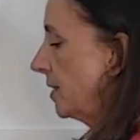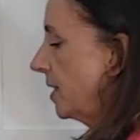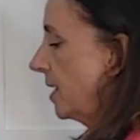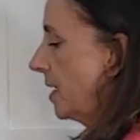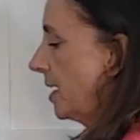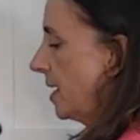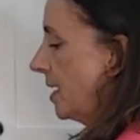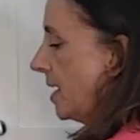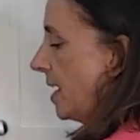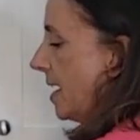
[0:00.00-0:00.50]

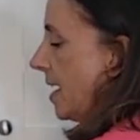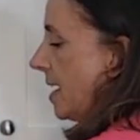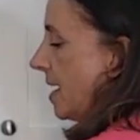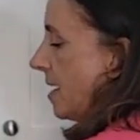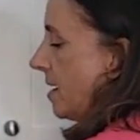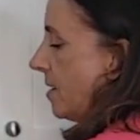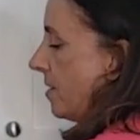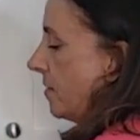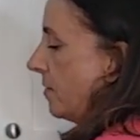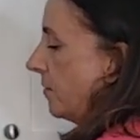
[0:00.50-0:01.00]
And I
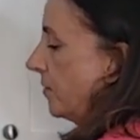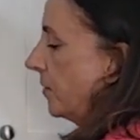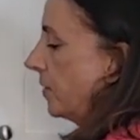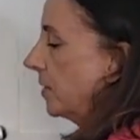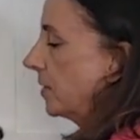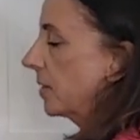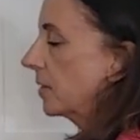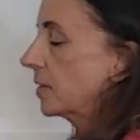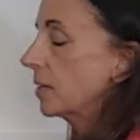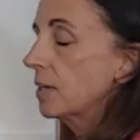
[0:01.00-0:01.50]
have
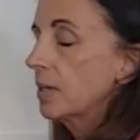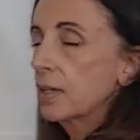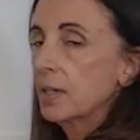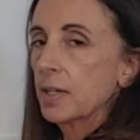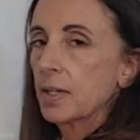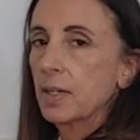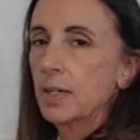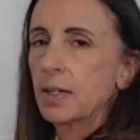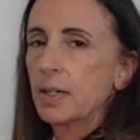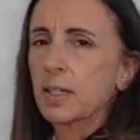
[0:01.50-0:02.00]

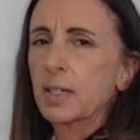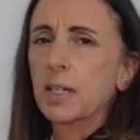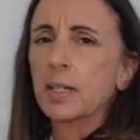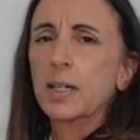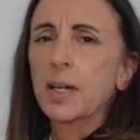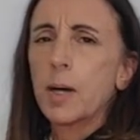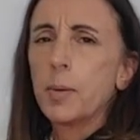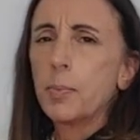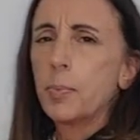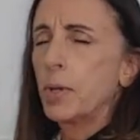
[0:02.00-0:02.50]
like 1
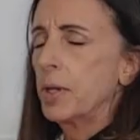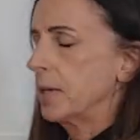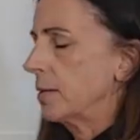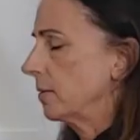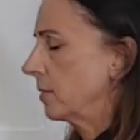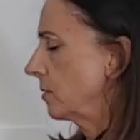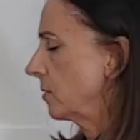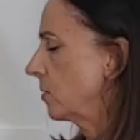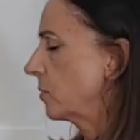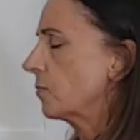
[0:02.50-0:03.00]

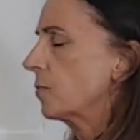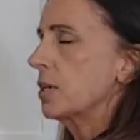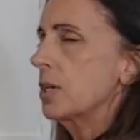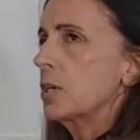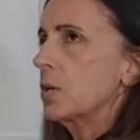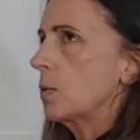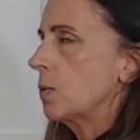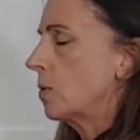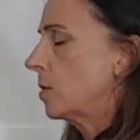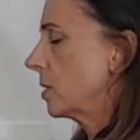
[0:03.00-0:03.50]

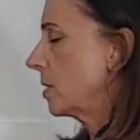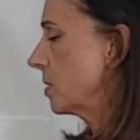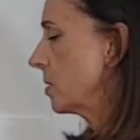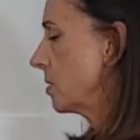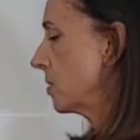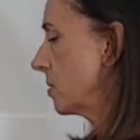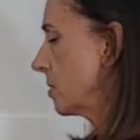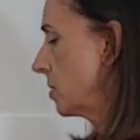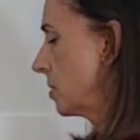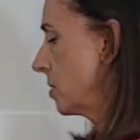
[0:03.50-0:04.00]
3/4
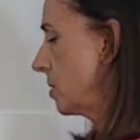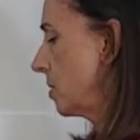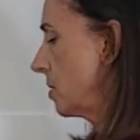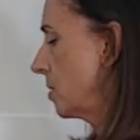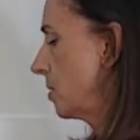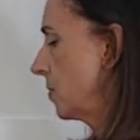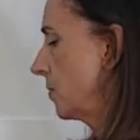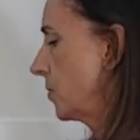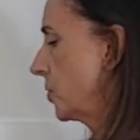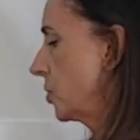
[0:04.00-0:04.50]
cups
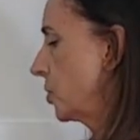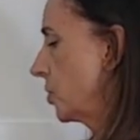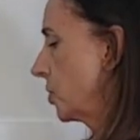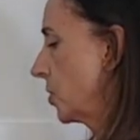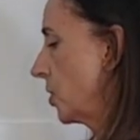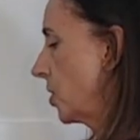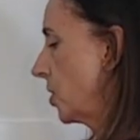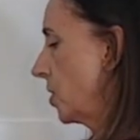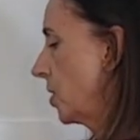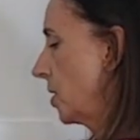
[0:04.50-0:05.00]
of
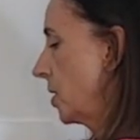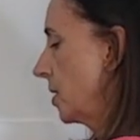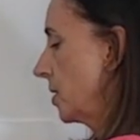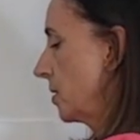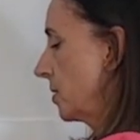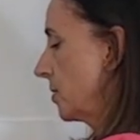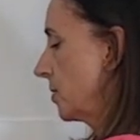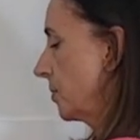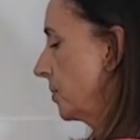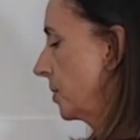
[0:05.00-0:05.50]
sugar.
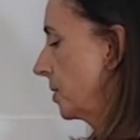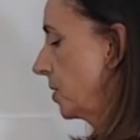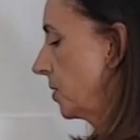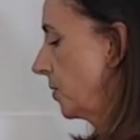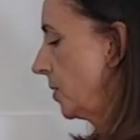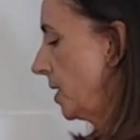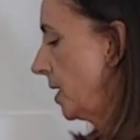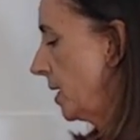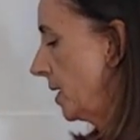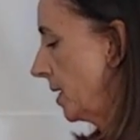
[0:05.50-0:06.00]
So I'm going to go
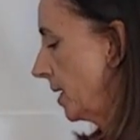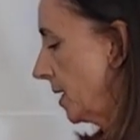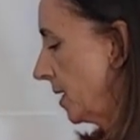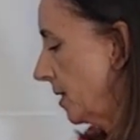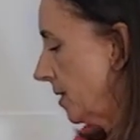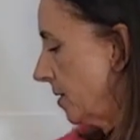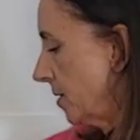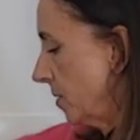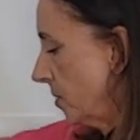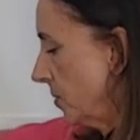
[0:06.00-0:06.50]
ahead and
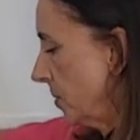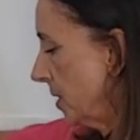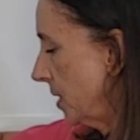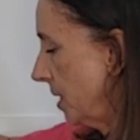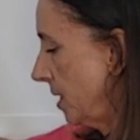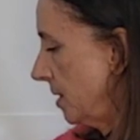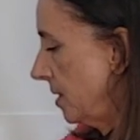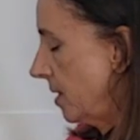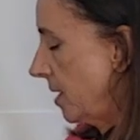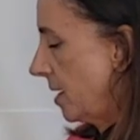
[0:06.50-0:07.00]
get those
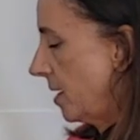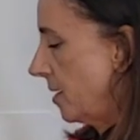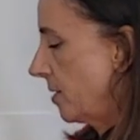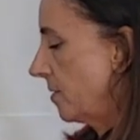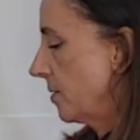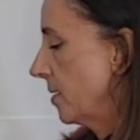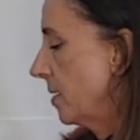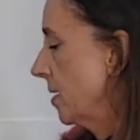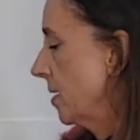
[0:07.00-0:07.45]
in there